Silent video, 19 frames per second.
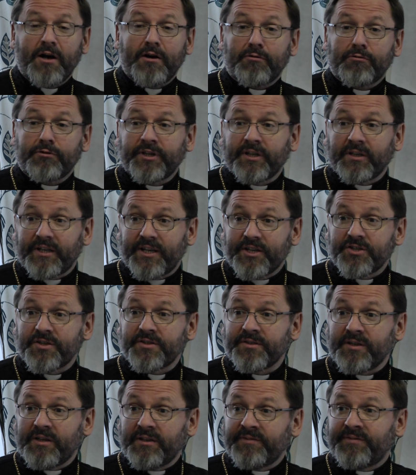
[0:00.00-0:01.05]

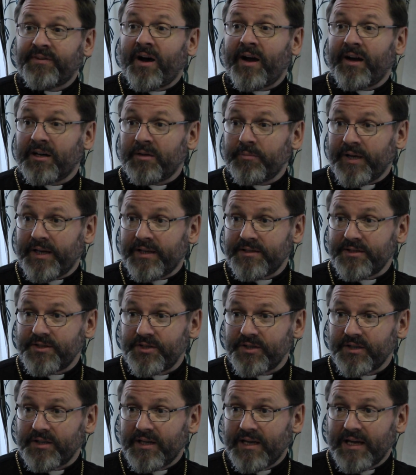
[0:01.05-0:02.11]
religious
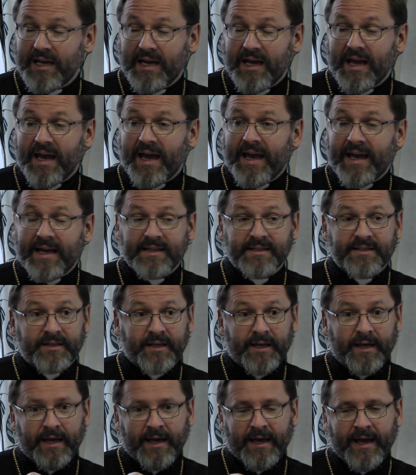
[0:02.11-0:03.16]
environment as
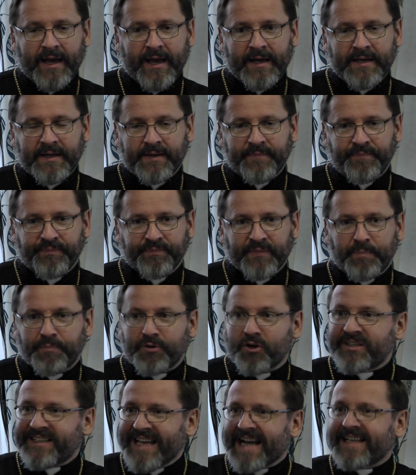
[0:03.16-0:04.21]
a
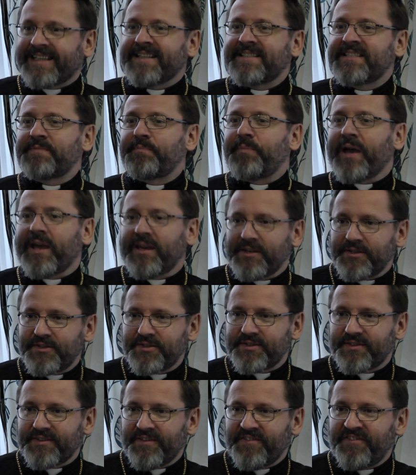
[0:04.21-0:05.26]
protected
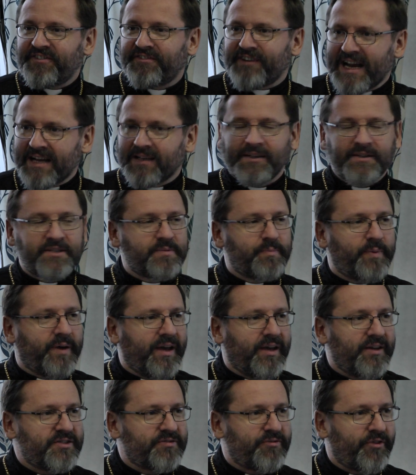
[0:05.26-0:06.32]
space, friendly
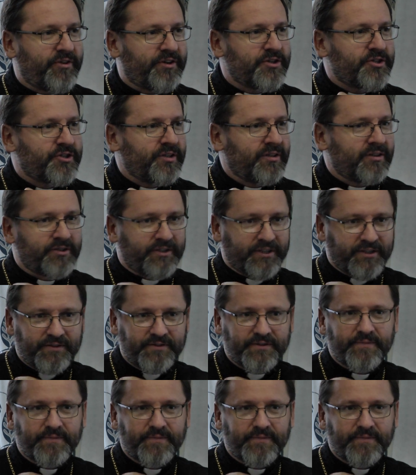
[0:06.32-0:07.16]
space for their children.